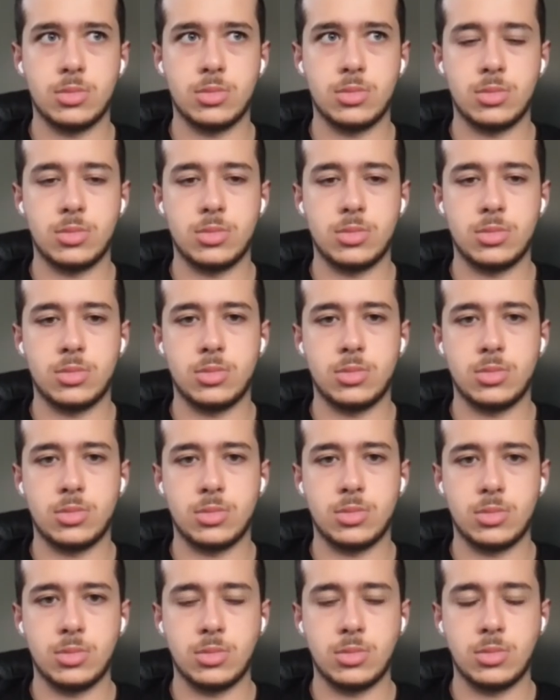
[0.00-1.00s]

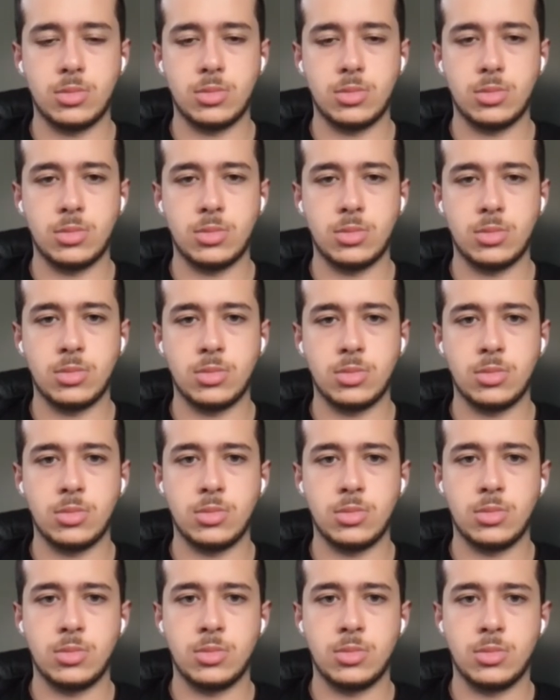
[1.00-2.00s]

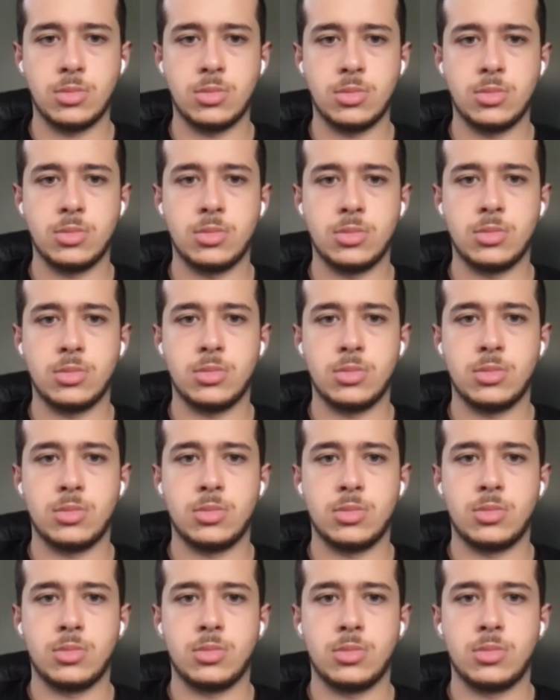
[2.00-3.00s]

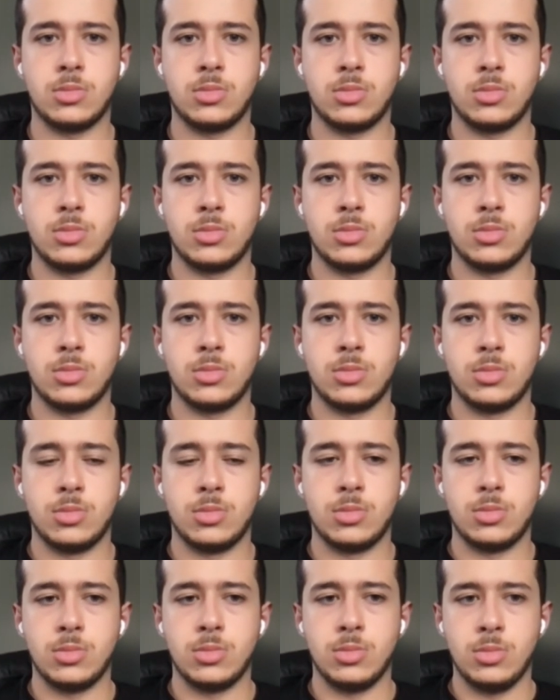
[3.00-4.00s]

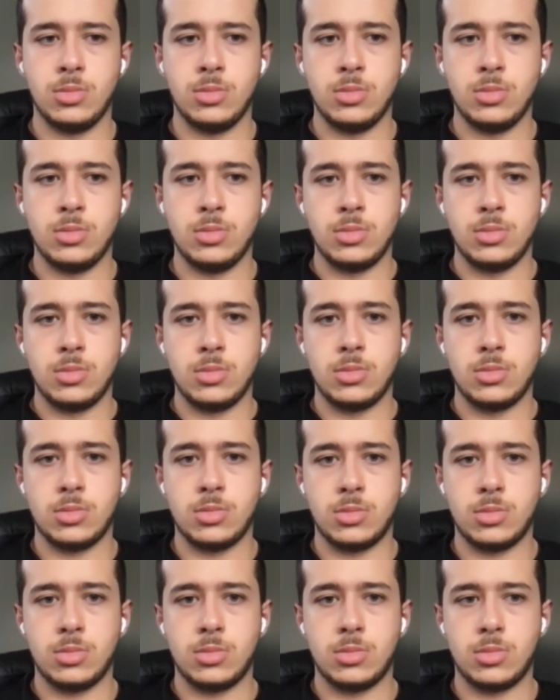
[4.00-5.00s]

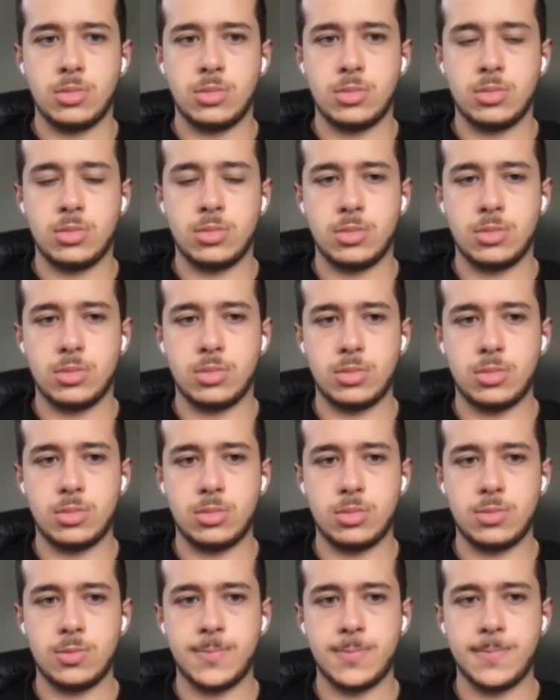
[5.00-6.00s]

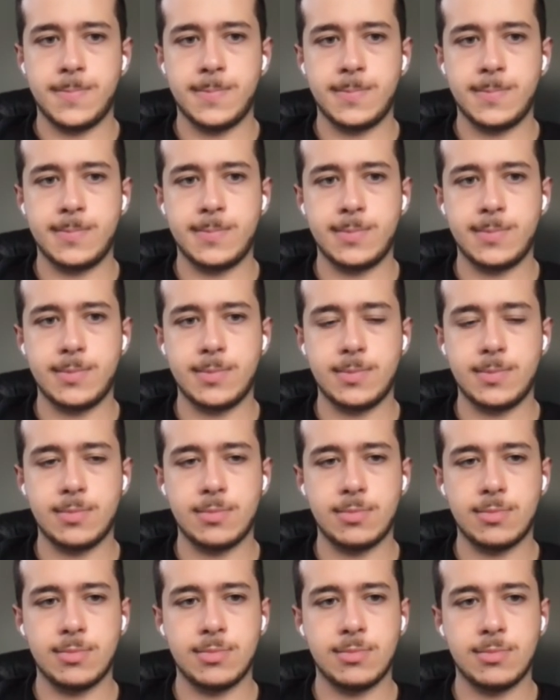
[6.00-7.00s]

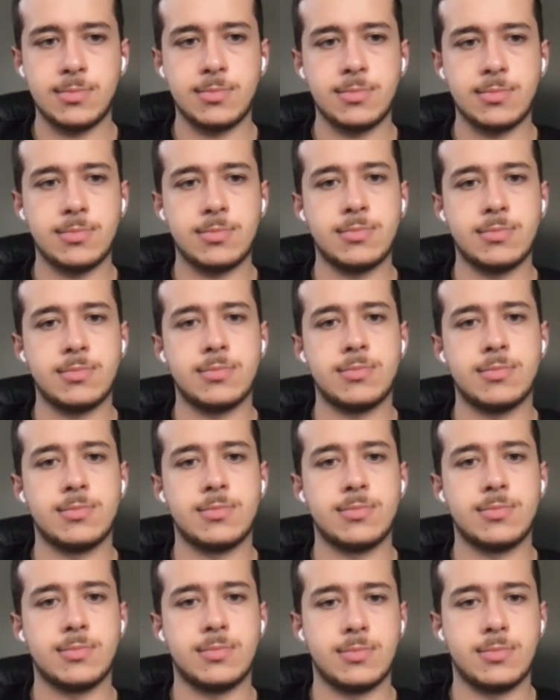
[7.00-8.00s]
(not speaking)